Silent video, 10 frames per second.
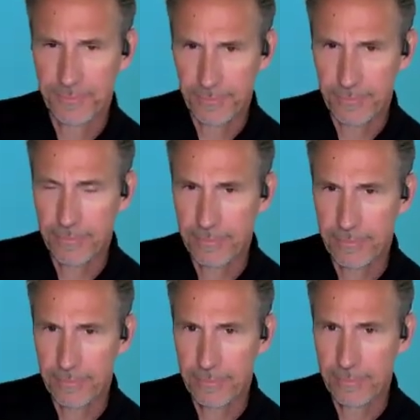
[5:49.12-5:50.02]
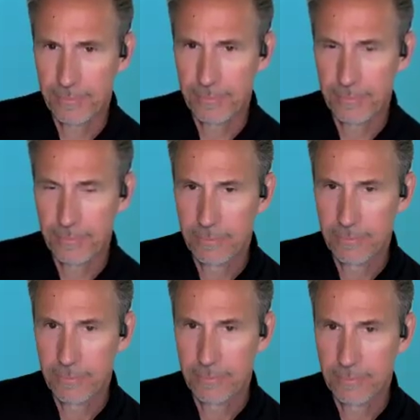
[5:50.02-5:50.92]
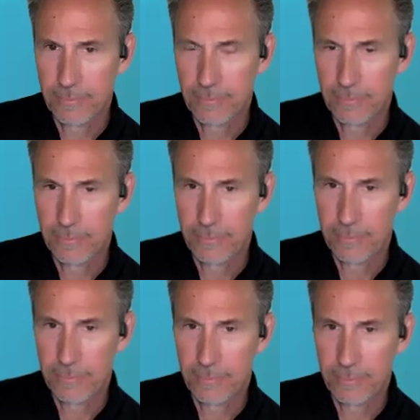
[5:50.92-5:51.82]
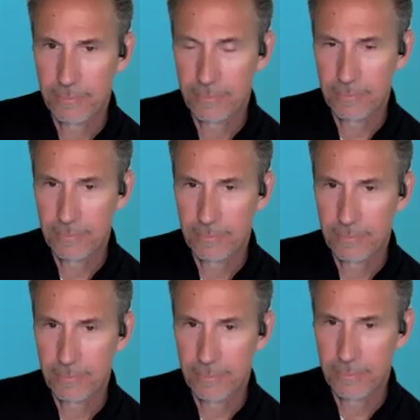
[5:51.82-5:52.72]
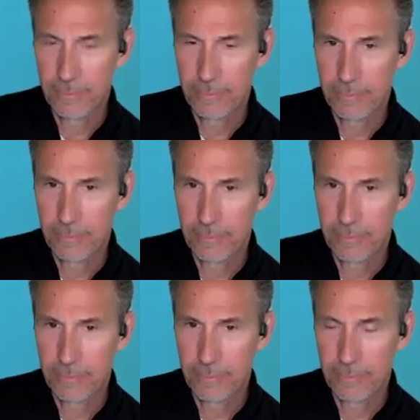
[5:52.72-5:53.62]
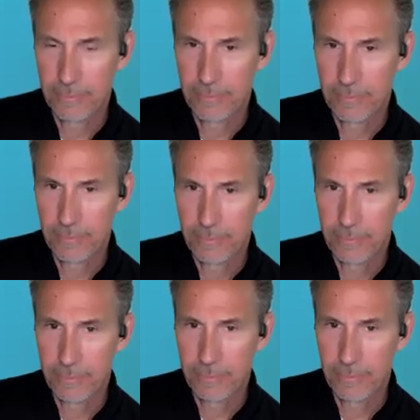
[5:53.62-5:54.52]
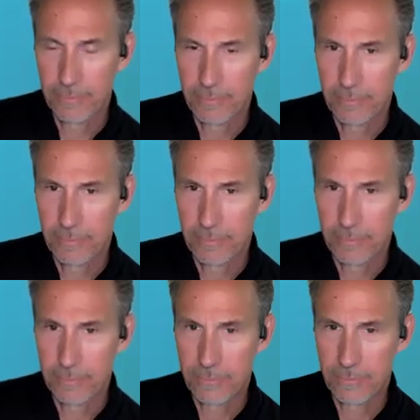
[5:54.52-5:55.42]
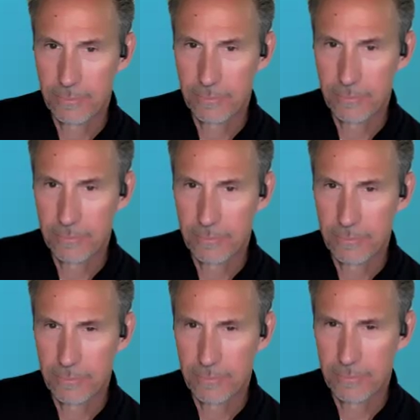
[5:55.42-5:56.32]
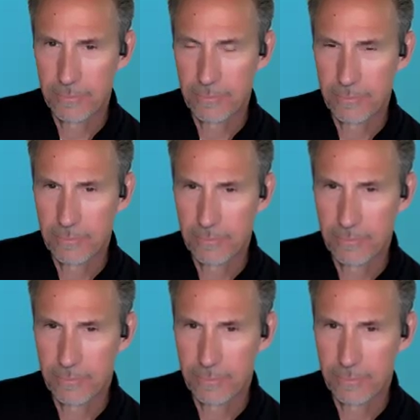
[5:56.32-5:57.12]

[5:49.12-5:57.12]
The person shown says nothing.